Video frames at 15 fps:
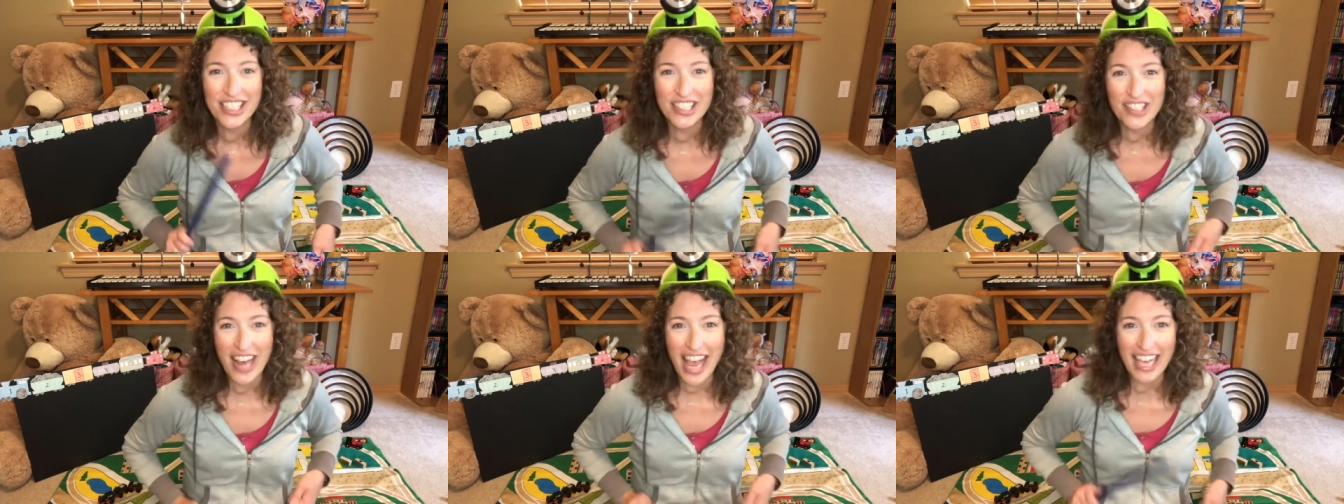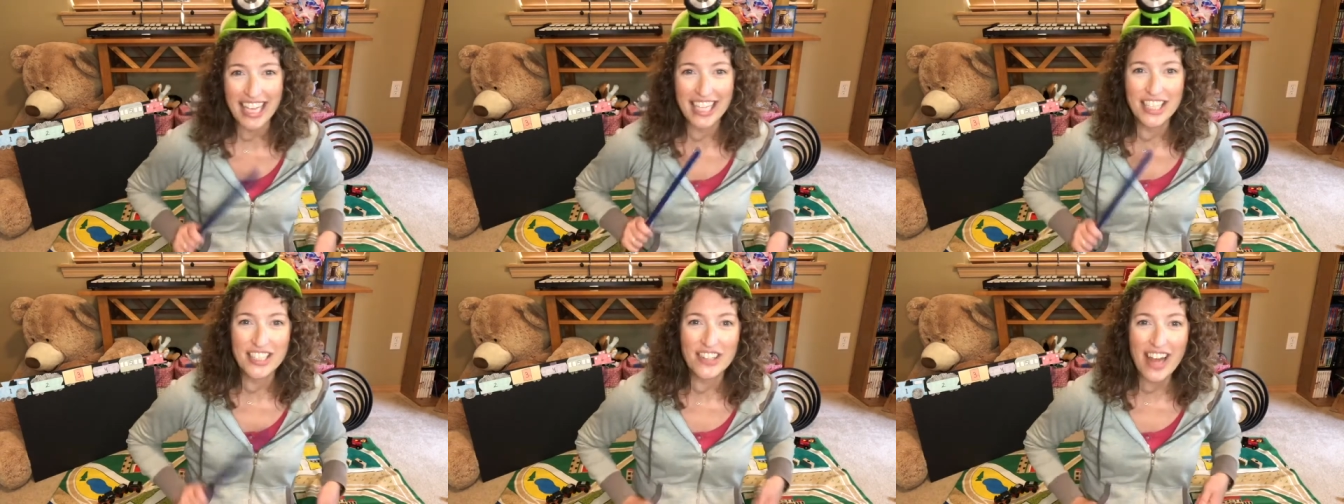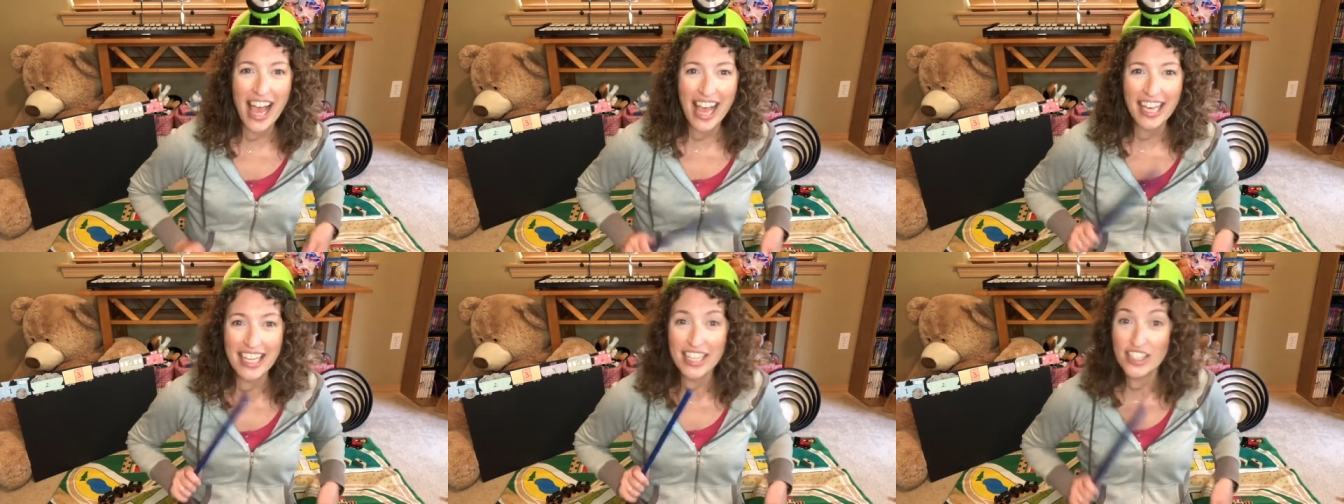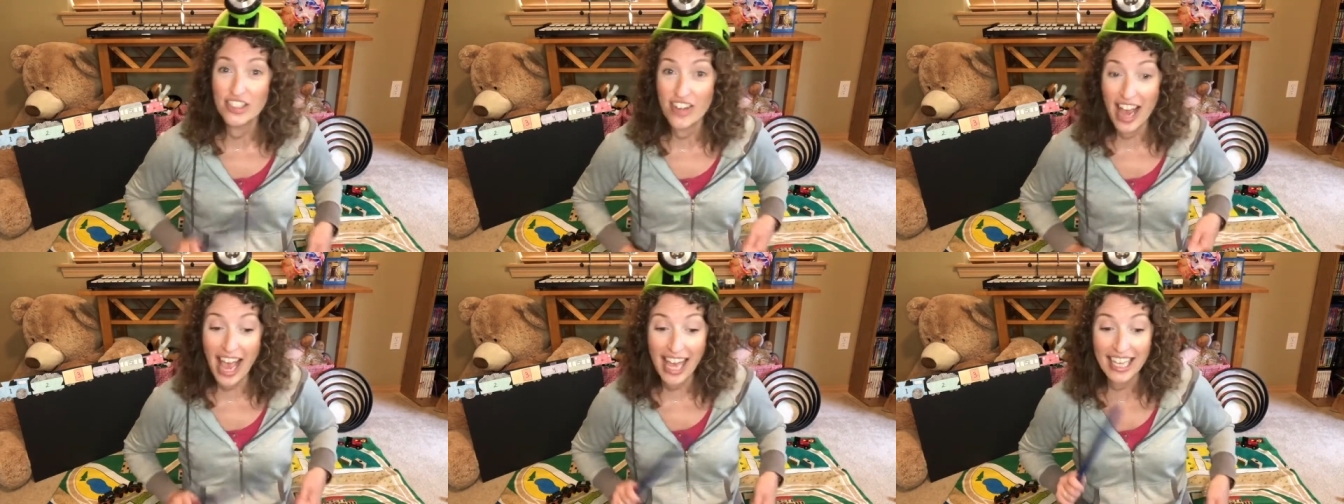track, track,
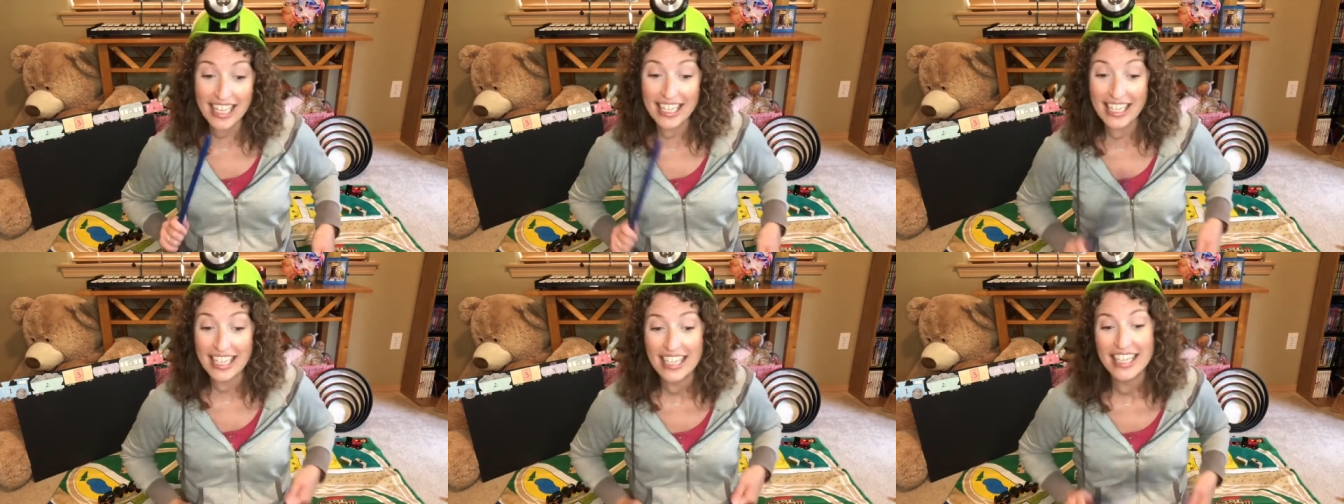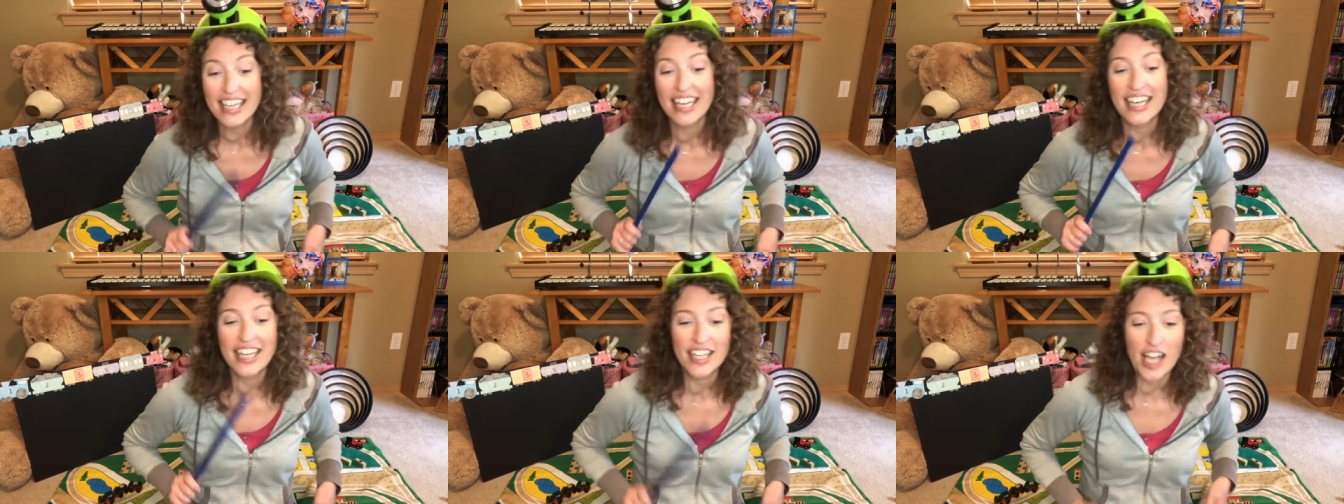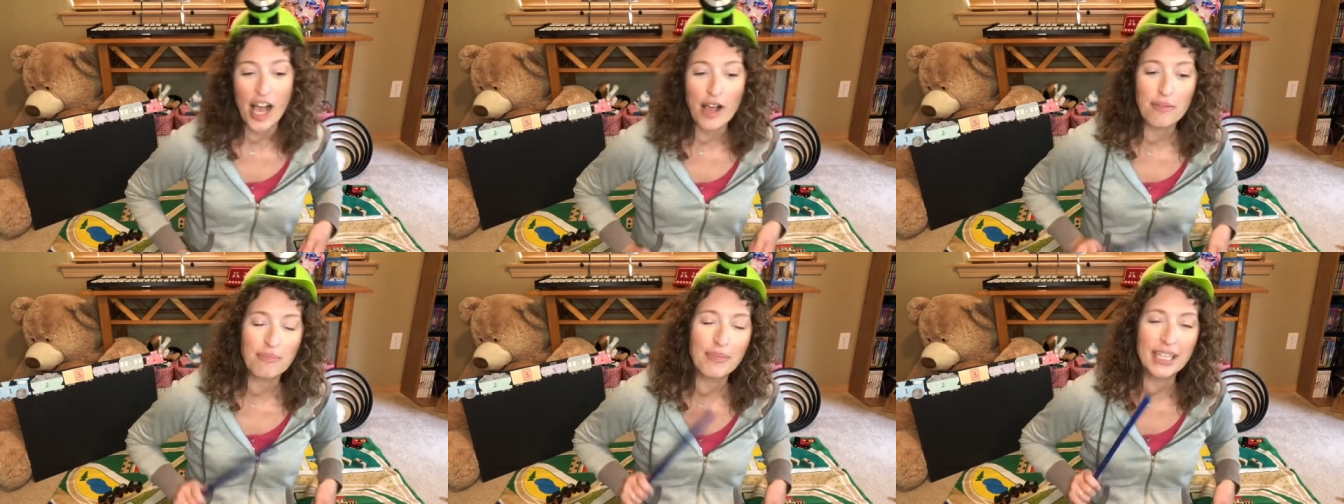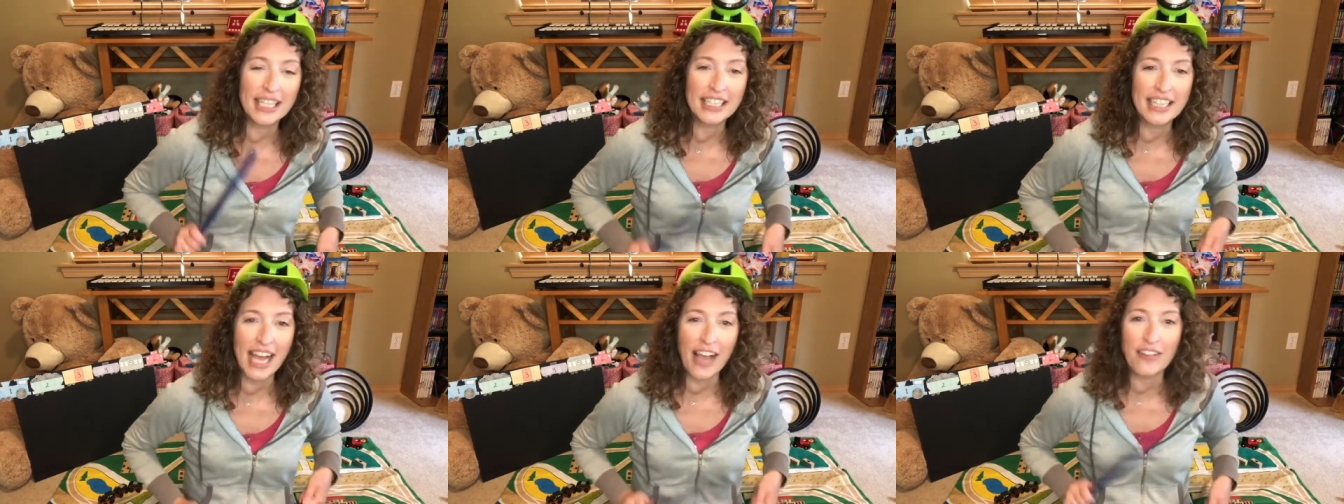track,
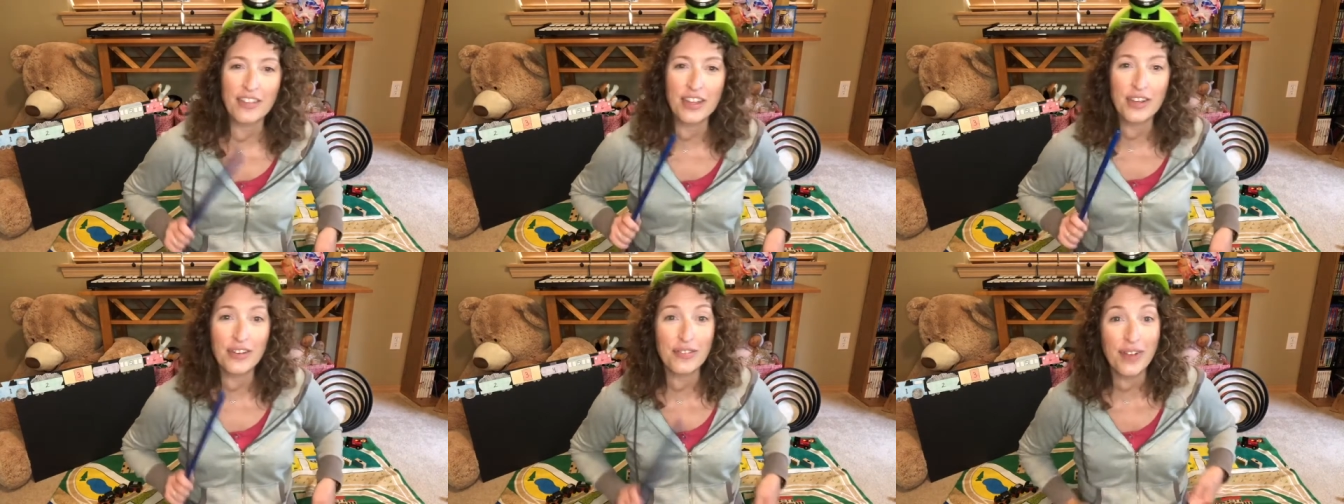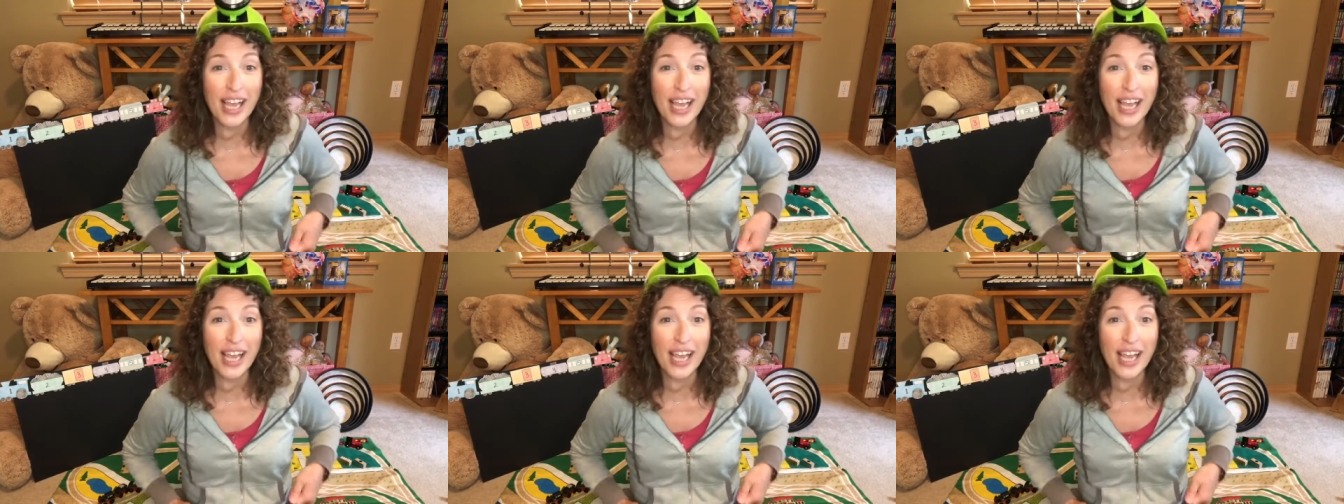coming down the